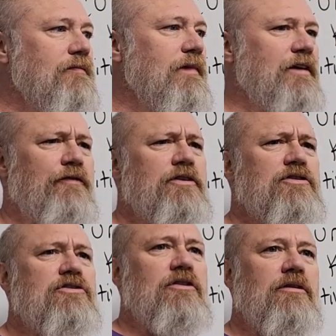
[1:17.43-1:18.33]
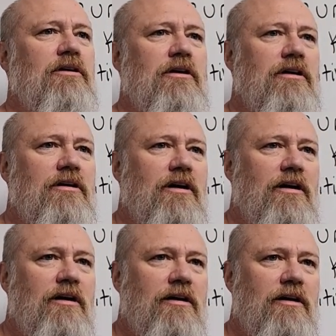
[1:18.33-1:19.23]
like, for instance, a,
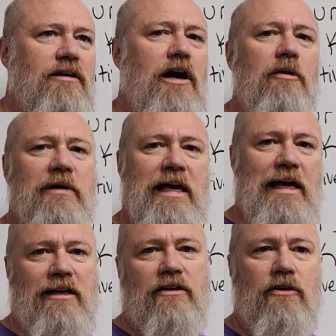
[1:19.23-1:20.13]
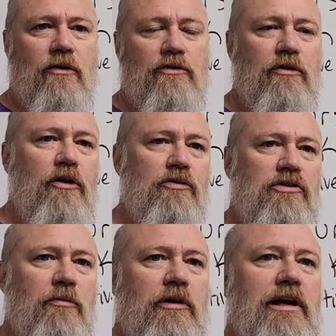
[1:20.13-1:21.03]
a, a, car mechanic, you know, you'll go
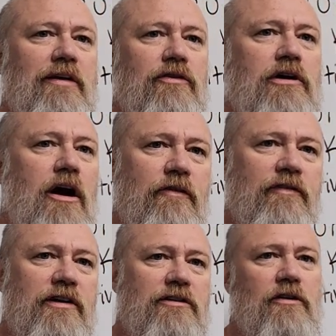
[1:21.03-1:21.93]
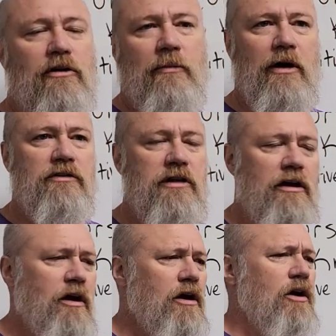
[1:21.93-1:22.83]
somewhere to have your car fixed and they'll come out and
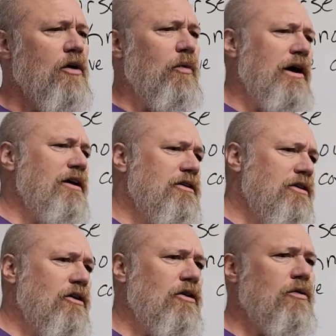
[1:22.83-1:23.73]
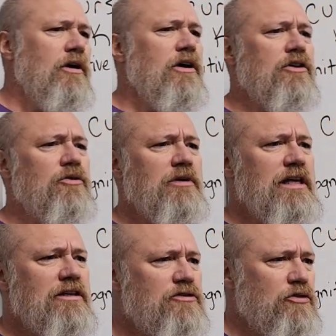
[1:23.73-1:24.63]
say, well, you know, you
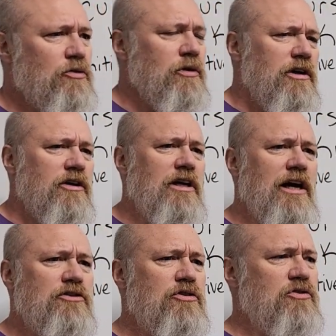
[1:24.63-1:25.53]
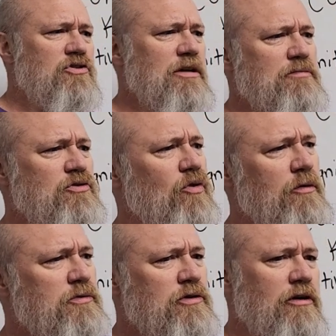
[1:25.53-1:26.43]
need to, you got your zip
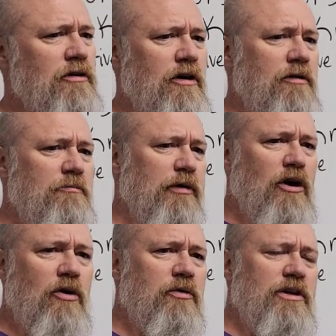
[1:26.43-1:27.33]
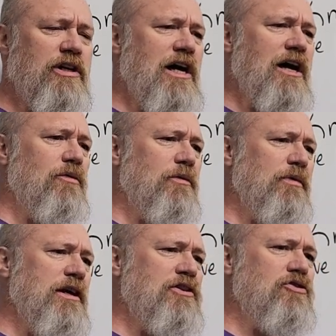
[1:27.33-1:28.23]
zorps are, are blown, you got to
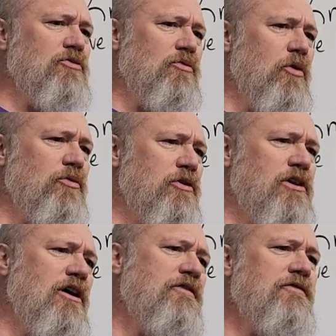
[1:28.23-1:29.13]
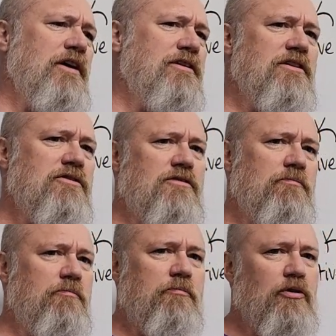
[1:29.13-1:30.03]
replace your rotor cuff on this
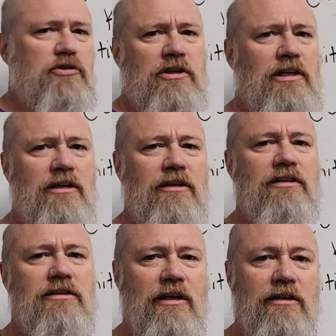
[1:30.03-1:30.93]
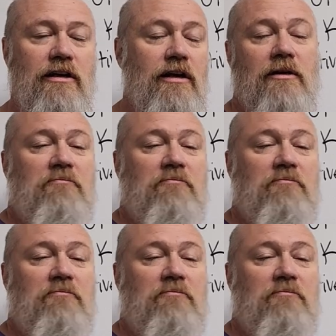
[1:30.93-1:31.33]
bushing and this, and